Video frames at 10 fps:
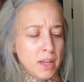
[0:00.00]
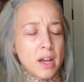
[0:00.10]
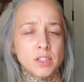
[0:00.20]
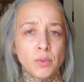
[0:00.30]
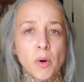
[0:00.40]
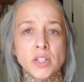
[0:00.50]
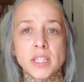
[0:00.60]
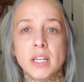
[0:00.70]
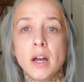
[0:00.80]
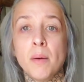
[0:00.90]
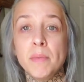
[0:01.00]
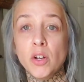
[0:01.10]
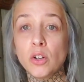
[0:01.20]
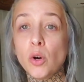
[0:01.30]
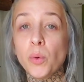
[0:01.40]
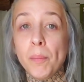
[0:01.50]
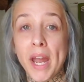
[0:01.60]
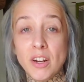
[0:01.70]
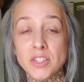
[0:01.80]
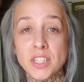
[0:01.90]
yeah, it's from Aussie, a Miracle
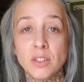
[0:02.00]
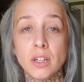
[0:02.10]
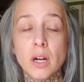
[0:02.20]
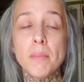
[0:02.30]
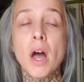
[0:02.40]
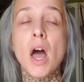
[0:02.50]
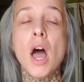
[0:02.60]
Repair Serum.